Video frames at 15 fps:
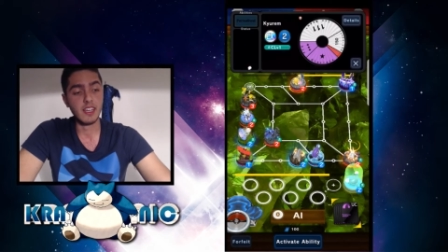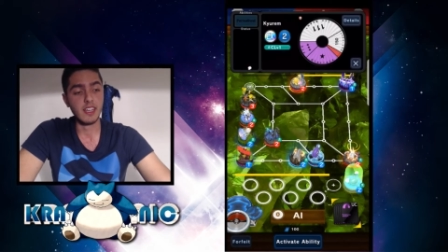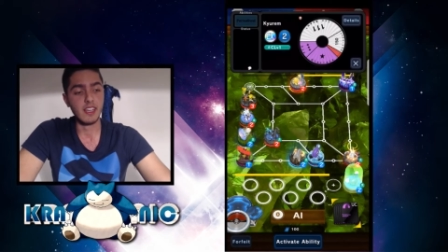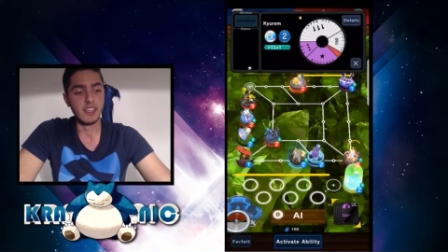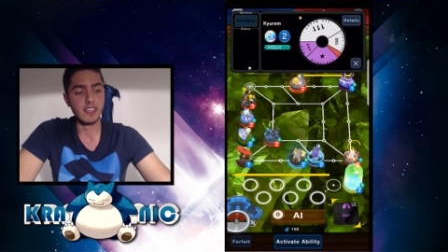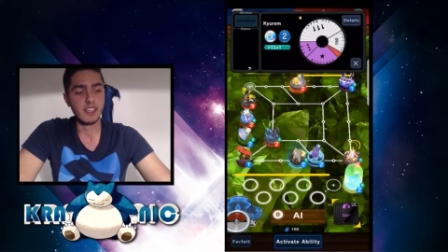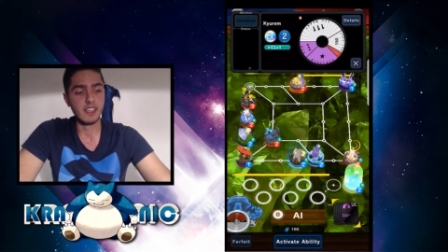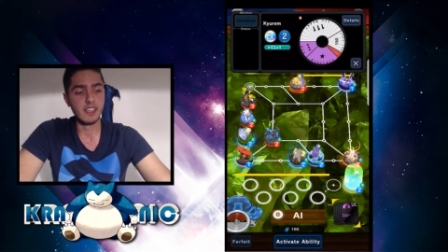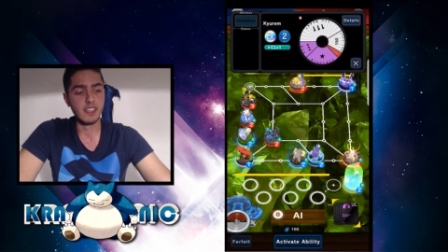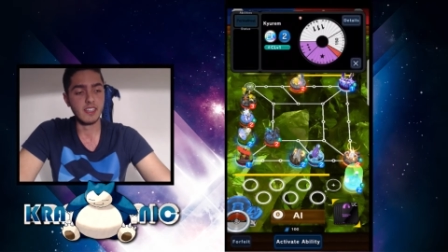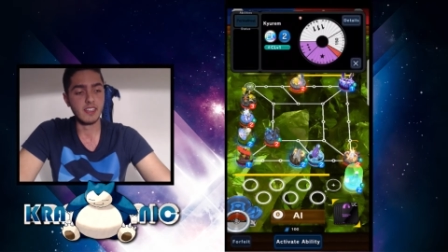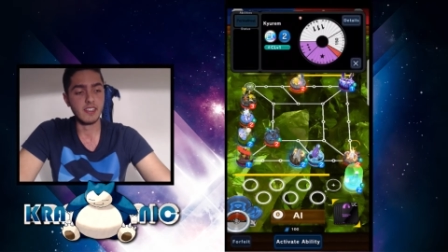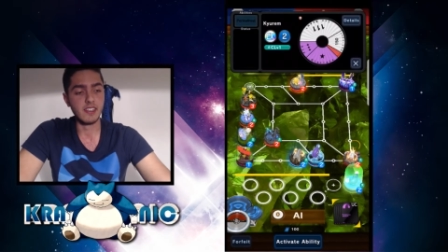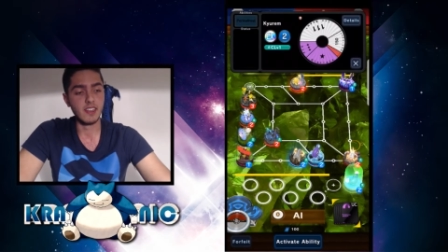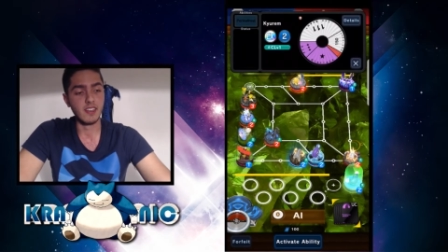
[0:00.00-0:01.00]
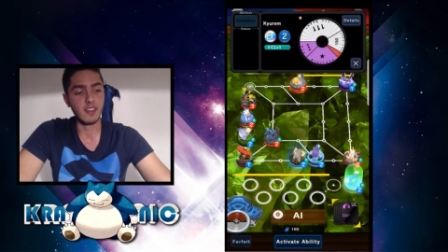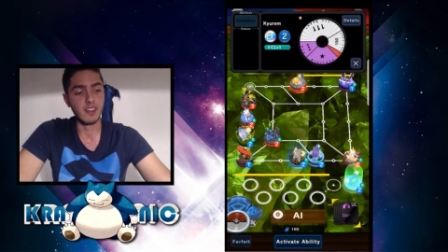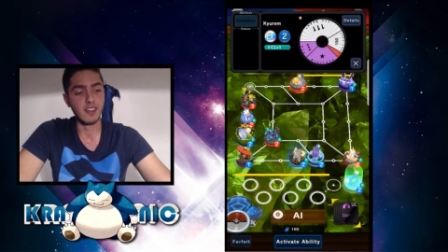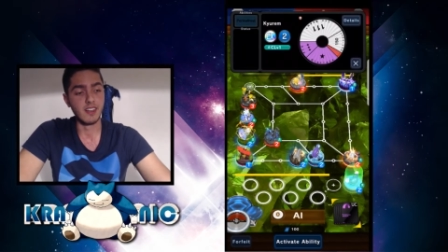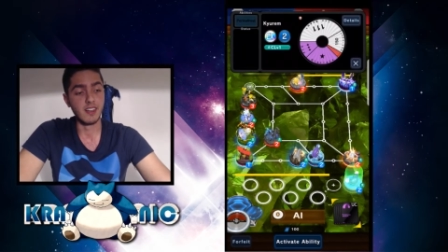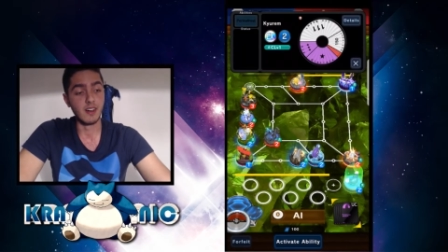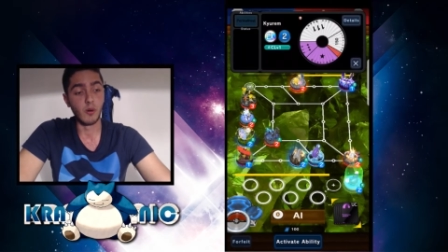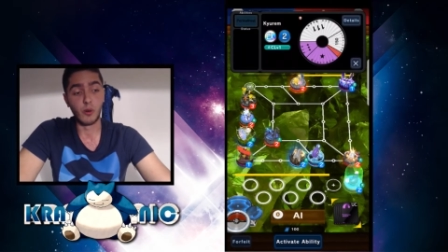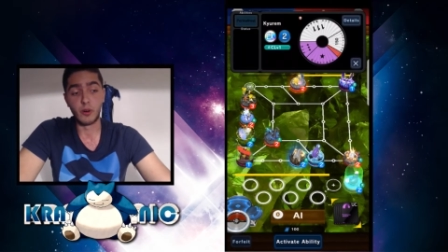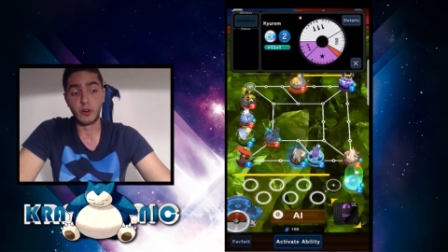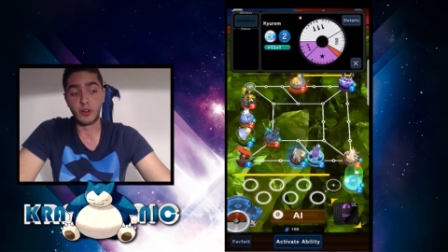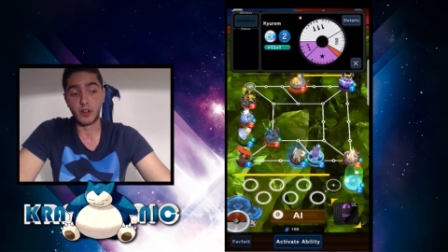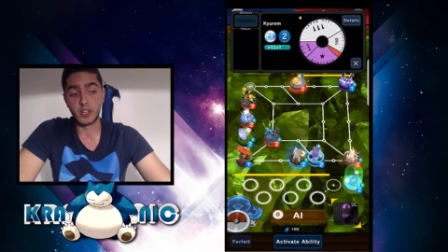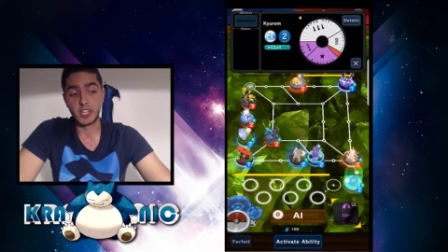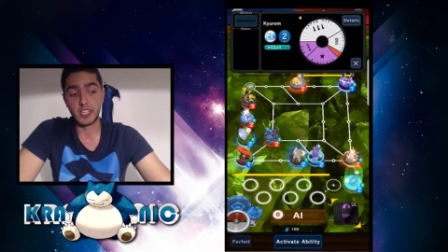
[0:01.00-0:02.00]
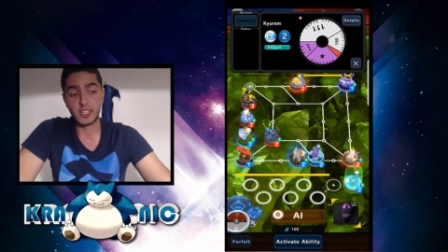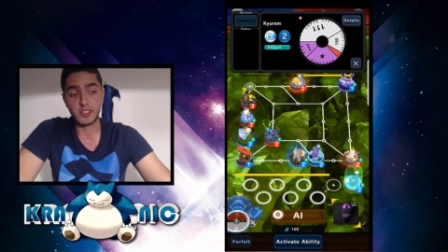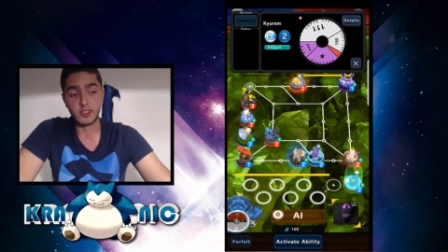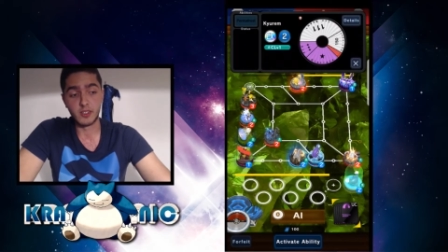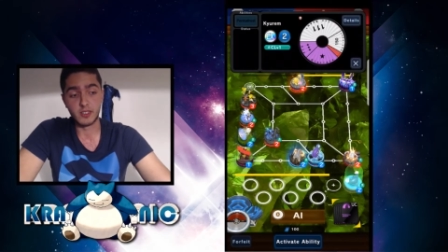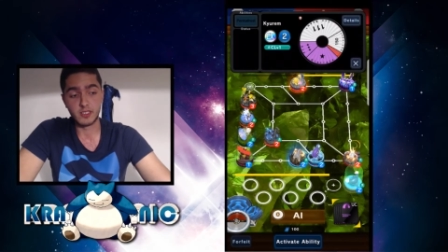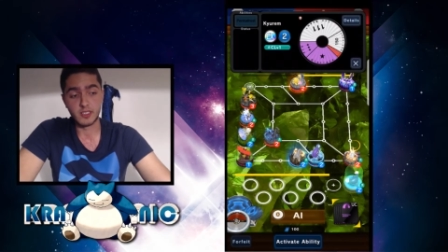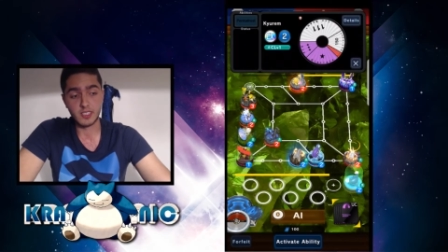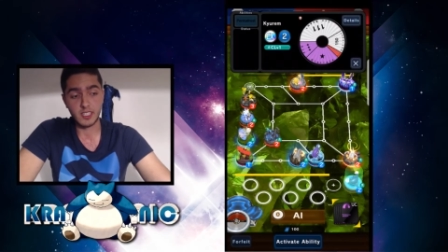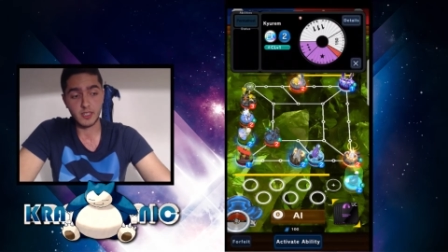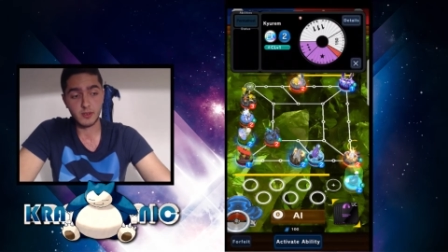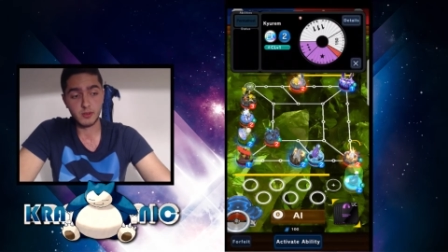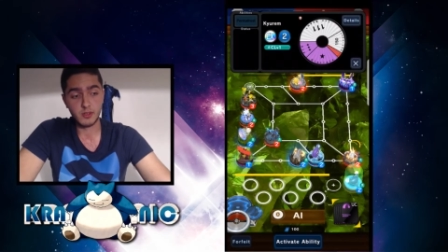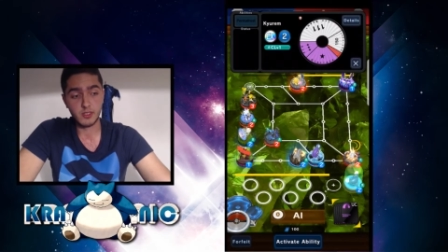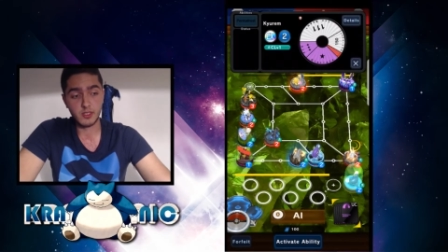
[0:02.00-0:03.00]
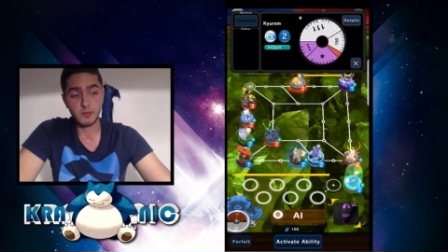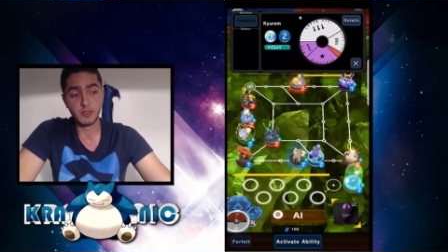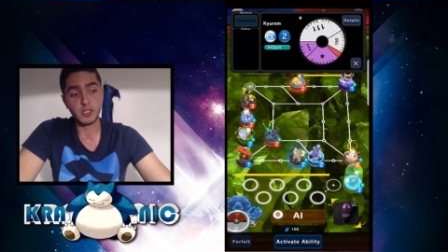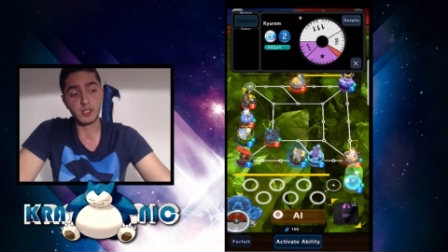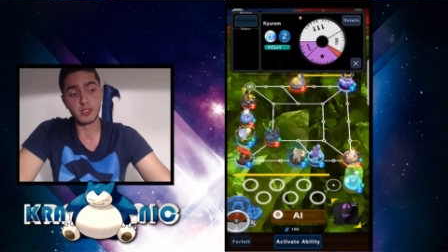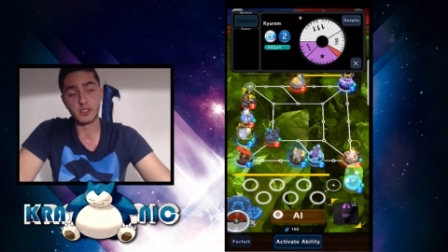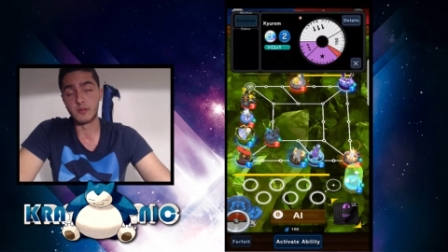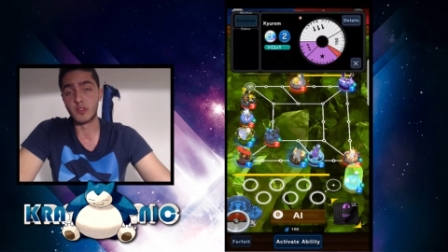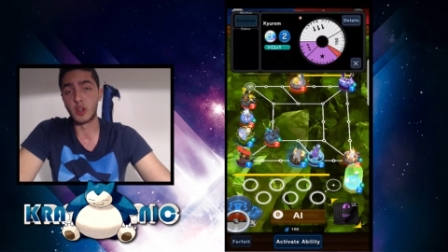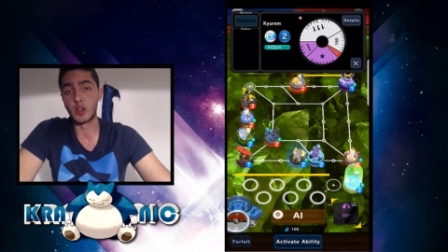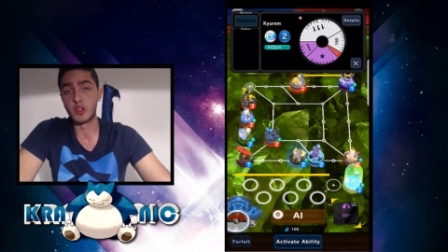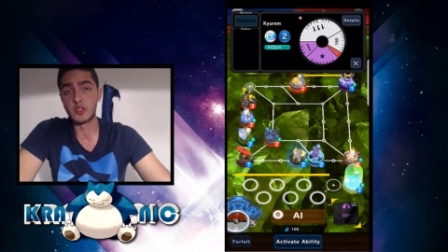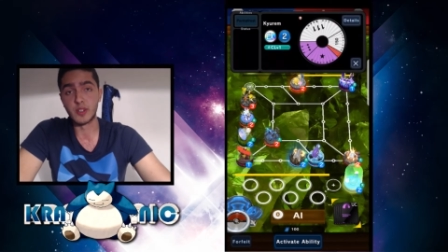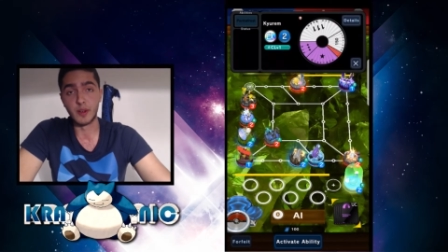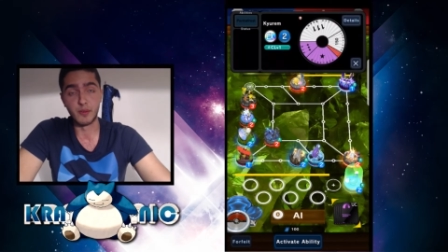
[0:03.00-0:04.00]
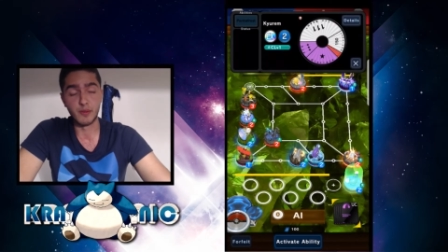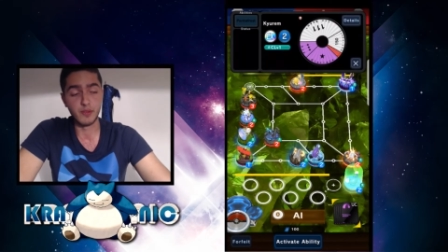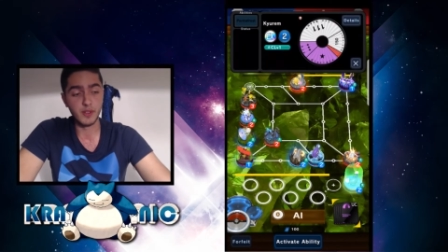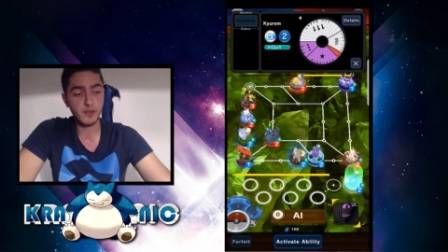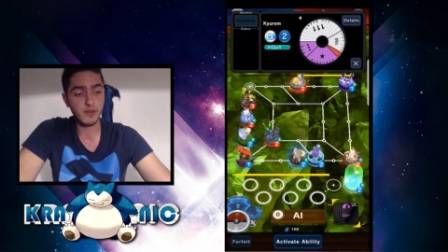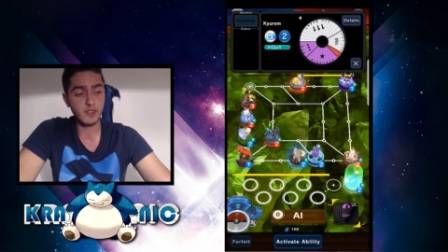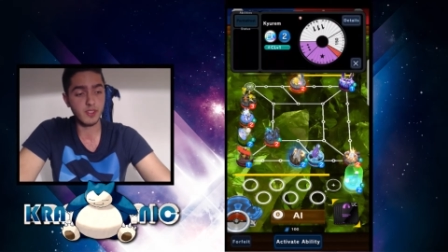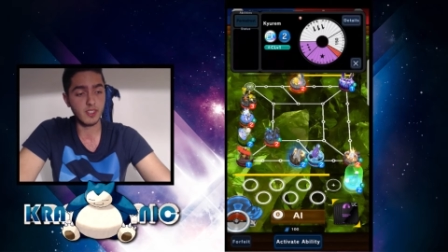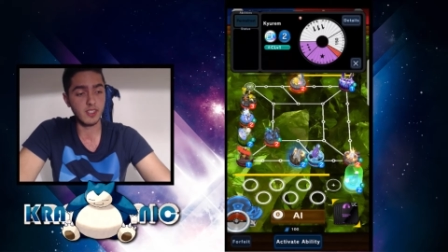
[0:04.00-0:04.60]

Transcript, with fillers: and uh, or knock, knocked out because of the one hundred fifty,